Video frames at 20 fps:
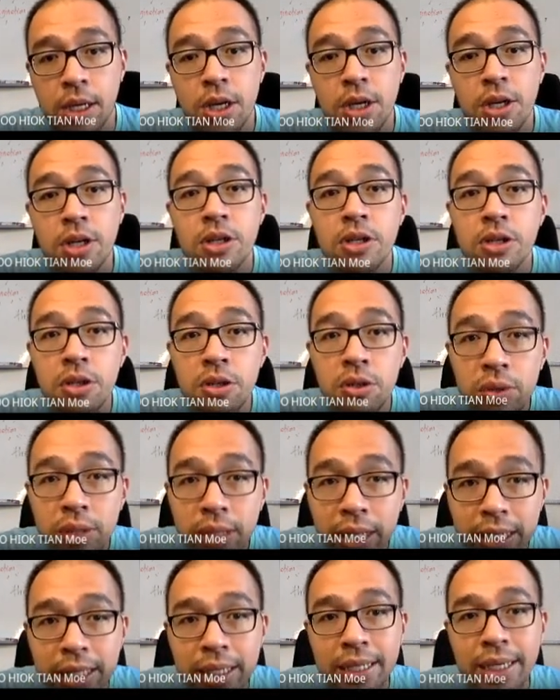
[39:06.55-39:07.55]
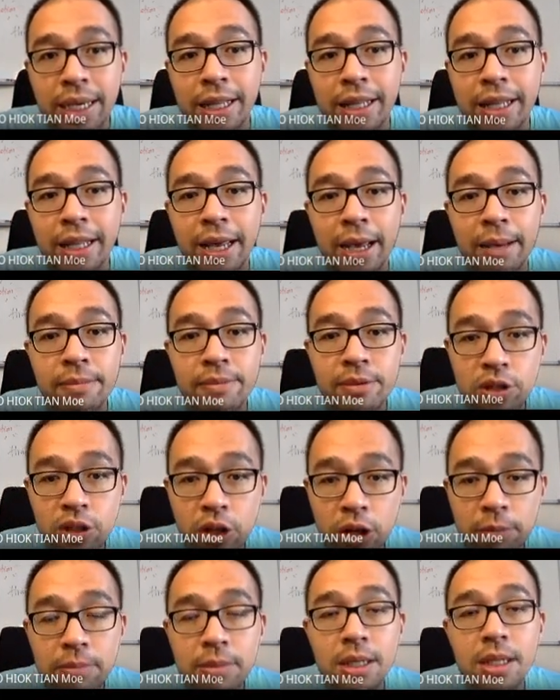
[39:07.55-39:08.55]
so that it can
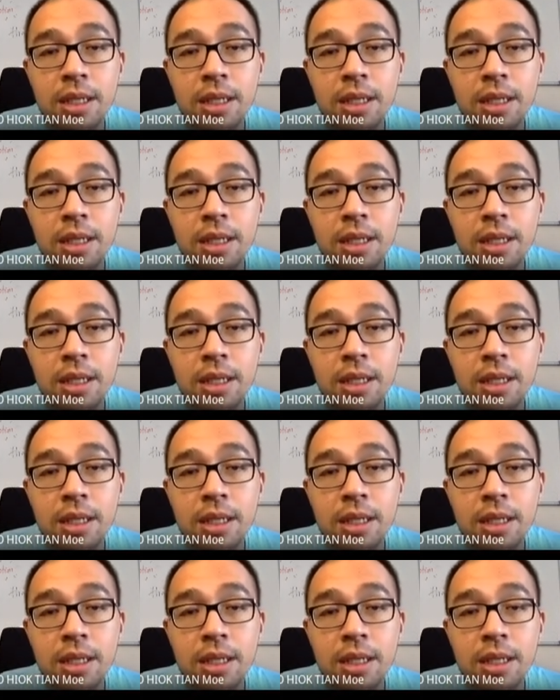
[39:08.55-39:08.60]
absorb